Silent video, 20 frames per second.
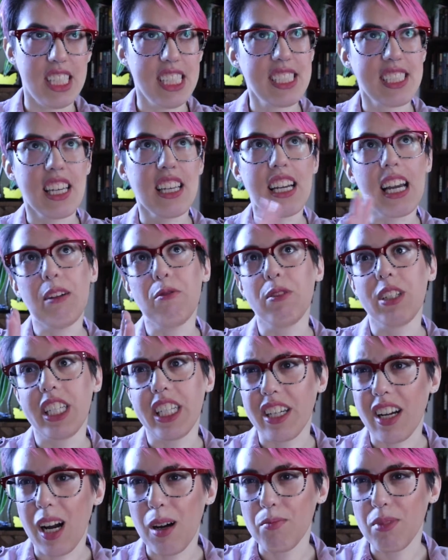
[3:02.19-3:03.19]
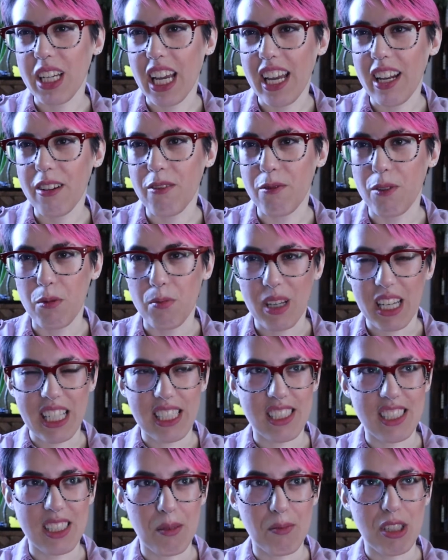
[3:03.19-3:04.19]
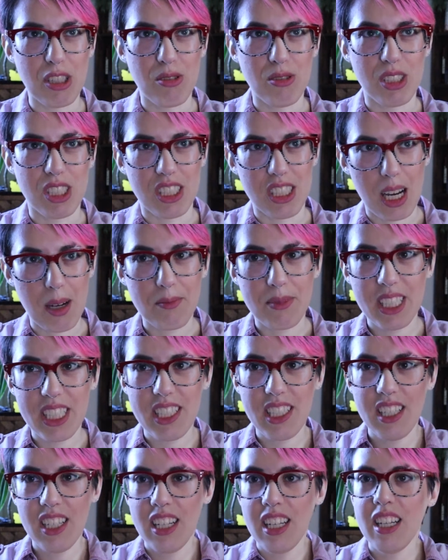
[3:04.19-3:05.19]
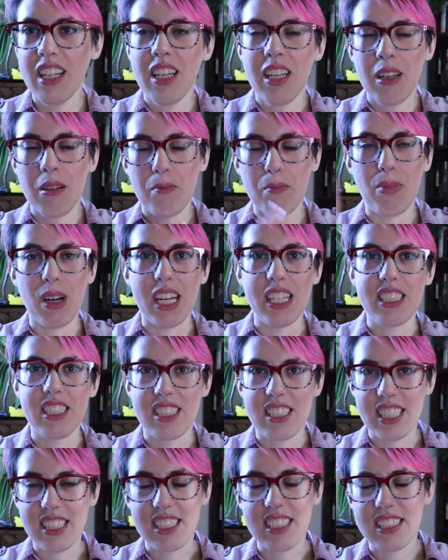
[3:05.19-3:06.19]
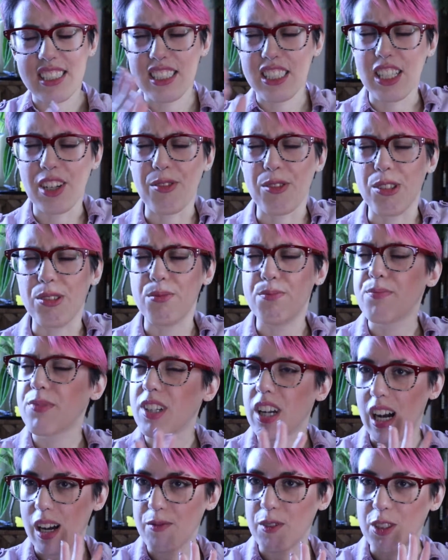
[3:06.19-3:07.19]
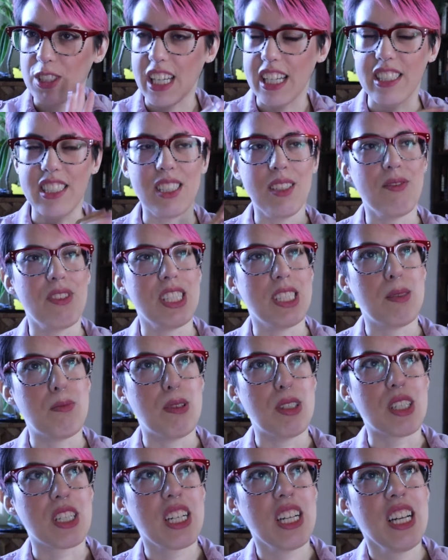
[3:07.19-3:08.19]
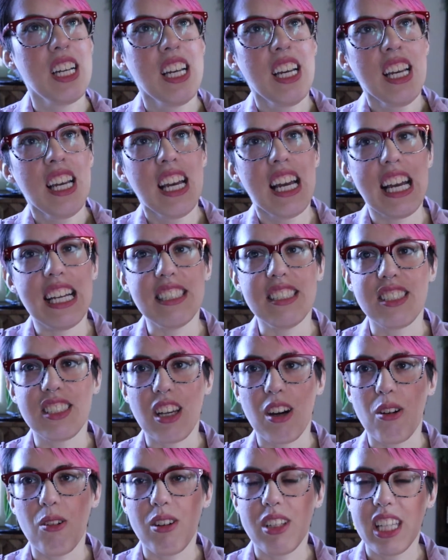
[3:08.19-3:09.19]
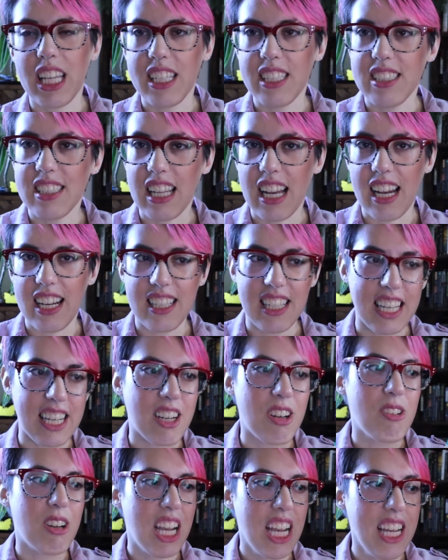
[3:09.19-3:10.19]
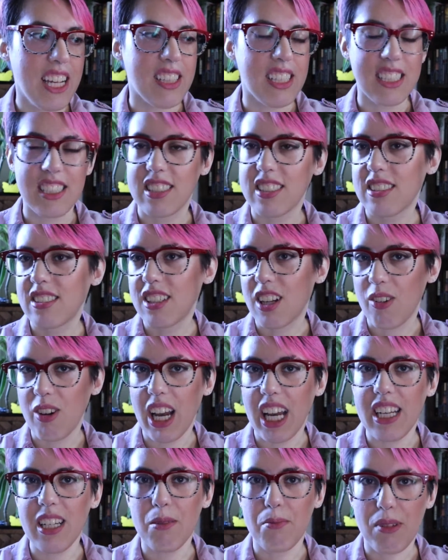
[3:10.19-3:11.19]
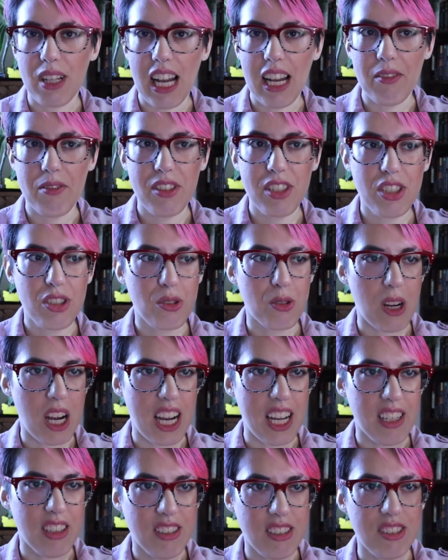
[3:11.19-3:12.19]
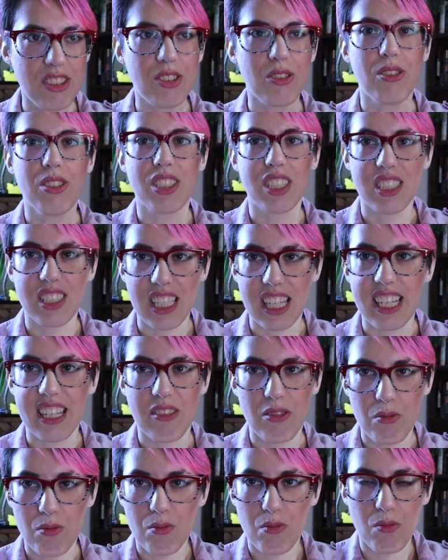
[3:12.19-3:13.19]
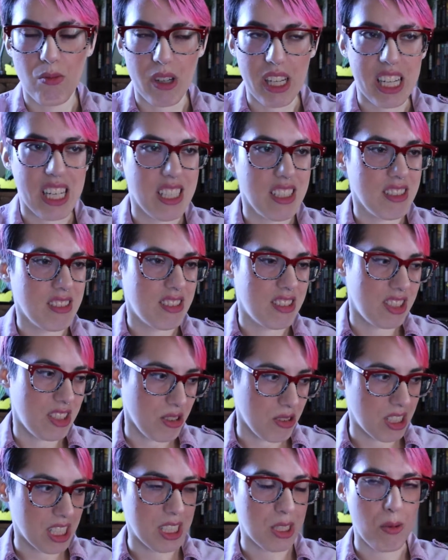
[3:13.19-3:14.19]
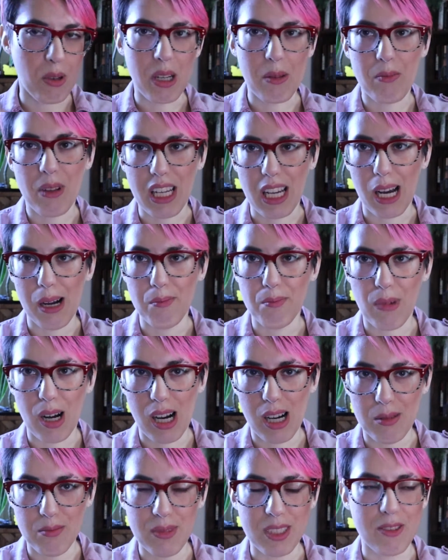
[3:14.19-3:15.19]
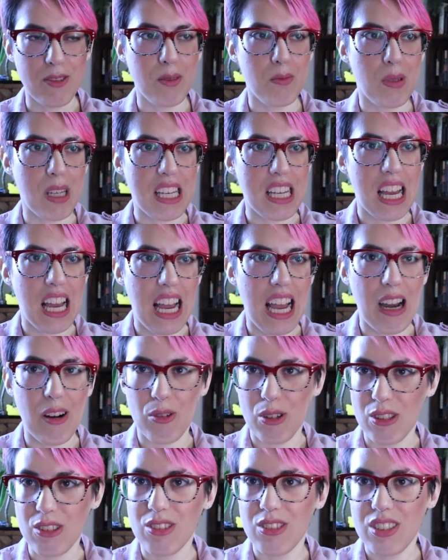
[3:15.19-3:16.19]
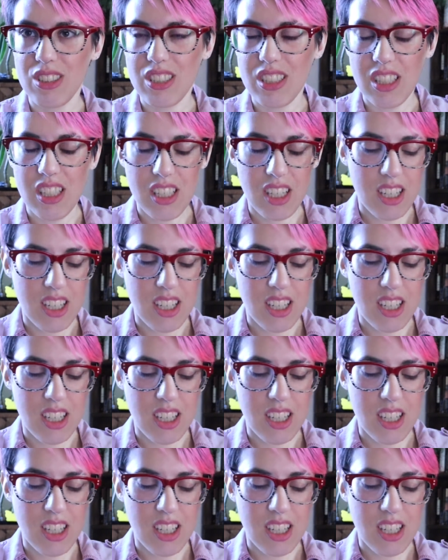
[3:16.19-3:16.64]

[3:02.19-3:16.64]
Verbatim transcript: This can get really complicated for me as someone who's adopted, but this is the general conversation of this book. And so they decide, like, okay, let's go ahead and apply for this trial. Jules is like, we can do this. We can become moms. It would be ours.